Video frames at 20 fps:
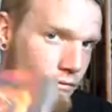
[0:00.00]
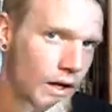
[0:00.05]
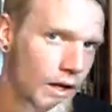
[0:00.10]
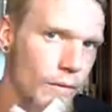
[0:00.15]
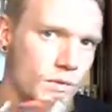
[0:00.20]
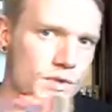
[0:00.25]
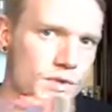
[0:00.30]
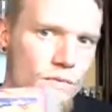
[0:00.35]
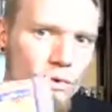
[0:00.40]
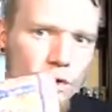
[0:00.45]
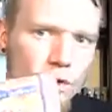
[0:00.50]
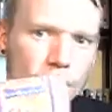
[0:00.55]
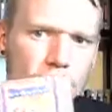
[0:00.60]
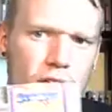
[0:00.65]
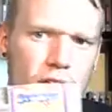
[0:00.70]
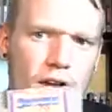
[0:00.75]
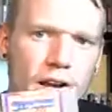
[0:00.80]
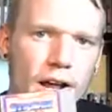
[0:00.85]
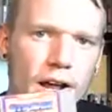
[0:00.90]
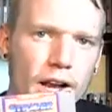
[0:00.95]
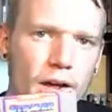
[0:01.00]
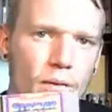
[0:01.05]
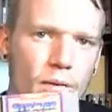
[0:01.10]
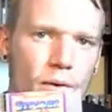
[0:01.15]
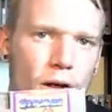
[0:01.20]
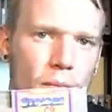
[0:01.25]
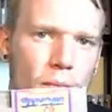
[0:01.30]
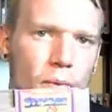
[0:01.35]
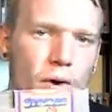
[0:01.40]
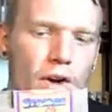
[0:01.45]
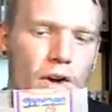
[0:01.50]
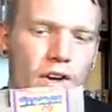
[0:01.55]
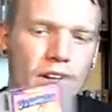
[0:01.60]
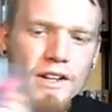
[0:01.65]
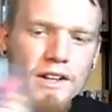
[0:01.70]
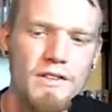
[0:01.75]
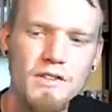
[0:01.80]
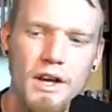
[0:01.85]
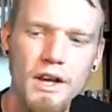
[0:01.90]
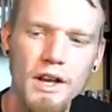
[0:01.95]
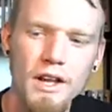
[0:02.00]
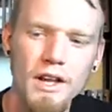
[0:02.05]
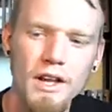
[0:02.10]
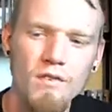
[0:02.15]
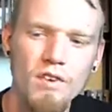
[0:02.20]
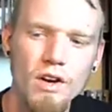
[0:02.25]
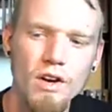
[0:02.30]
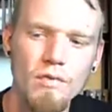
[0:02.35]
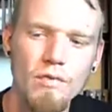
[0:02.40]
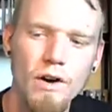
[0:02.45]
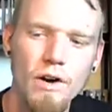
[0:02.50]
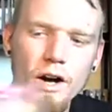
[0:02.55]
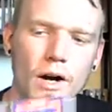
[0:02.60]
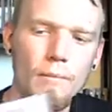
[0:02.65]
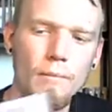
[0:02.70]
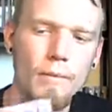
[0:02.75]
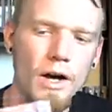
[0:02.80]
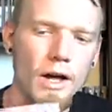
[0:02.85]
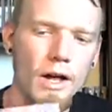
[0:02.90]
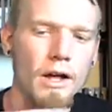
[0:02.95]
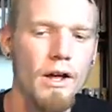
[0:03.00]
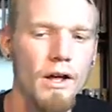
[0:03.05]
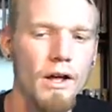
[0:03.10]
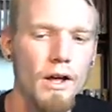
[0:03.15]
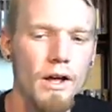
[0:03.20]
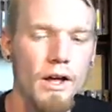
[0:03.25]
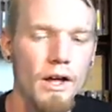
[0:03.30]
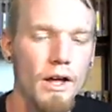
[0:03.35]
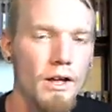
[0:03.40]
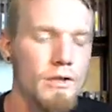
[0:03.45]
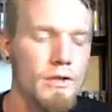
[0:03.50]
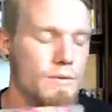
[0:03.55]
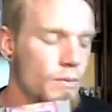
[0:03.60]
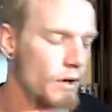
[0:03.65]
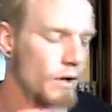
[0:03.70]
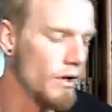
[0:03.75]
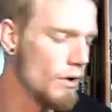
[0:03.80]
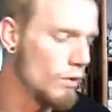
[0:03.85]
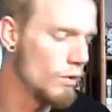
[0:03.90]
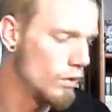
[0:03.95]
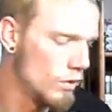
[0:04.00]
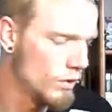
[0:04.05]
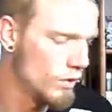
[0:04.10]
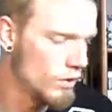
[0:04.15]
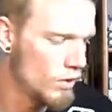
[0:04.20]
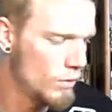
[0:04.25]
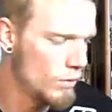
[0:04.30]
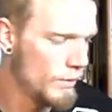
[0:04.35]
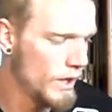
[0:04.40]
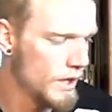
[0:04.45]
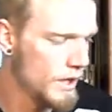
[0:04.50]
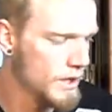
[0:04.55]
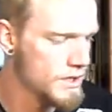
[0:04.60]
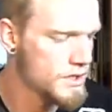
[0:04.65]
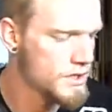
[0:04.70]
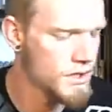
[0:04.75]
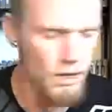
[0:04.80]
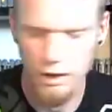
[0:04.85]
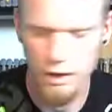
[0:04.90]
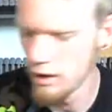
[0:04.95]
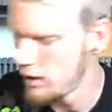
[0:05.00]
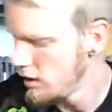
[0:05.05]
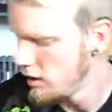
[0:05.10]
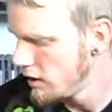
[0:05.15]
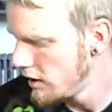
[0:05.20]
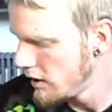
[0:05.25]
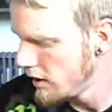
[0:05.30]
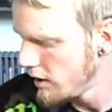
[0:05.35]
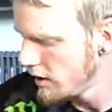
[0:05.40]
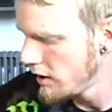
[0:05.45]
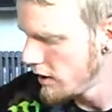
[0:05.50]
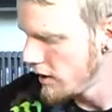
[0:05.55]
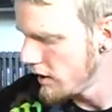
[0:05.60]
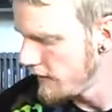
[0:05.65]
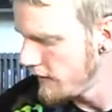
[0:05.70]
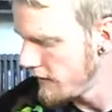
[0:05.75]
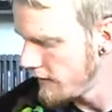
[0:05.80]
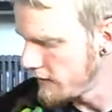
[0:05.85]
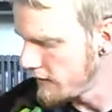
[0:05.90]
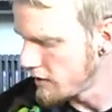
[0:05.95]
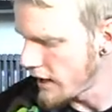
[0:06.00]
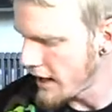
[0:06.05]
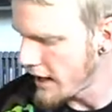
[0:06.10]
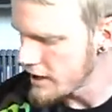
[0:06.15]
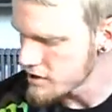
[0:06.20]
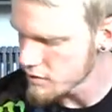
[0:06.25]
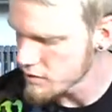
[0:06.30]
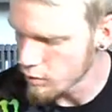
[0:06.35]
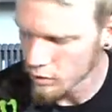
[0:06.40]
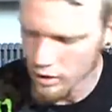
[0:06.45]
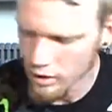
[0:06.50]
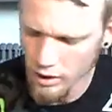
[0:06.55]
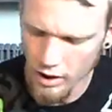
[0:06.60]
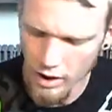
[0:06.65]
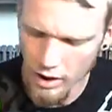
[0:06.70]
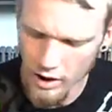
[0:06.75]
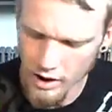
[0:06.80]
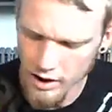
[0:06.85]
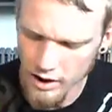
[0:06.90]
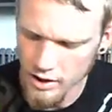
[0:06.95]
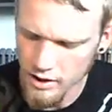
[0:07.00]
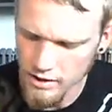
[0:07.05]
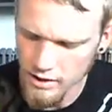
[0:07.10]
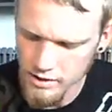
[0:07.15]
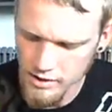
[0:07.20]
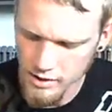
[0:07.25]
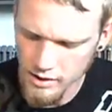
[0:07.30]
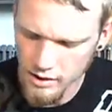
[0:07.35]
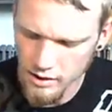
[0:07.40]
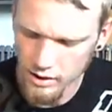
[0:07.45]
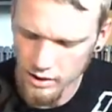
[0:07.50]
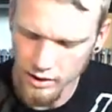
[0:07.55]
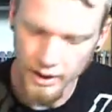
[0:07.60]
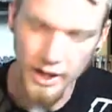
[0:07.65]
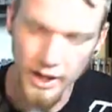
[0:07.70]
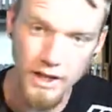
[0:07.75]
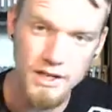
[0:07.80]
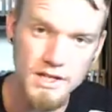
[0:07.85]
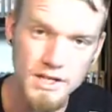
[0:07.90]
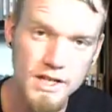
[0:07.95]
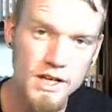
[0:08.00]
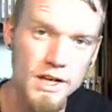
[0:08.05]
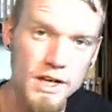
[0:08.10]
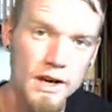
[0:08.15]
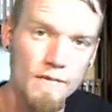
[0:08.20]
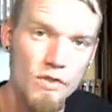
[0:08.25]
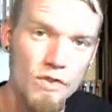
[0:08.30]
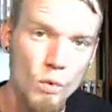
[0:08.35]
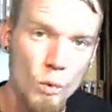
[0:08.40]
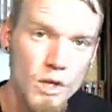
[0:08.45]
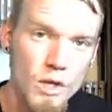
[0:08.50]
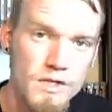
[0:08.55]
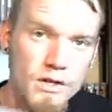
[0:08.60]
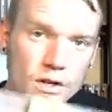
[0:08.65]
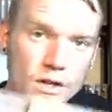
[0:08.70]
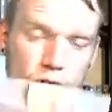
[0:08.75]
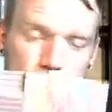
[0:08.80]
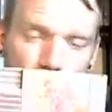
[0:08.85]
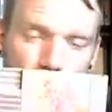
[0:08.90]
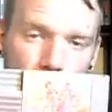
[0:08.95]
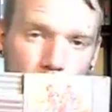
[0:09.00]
wasn't really good at it when I put it in, so I didn't get very far, but it's pretty cool. $2. And then the last one is Legacy of the Wizard,